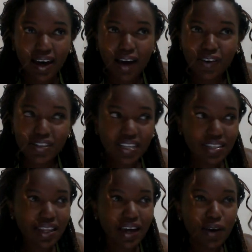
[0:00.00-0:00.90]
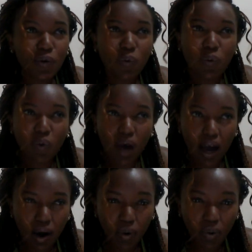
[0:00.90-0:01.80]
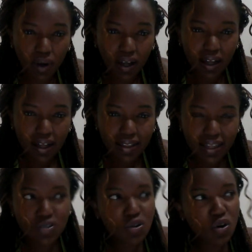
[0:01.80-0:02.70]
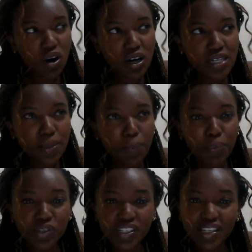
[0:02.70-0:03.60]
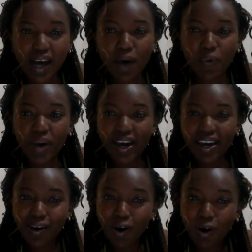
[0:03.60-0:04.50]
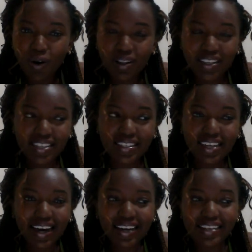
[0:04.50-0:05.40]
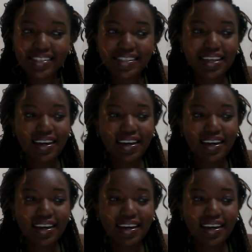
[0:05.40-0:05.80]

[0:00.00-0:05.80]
I was just like, wow, that God pushed away all these guys.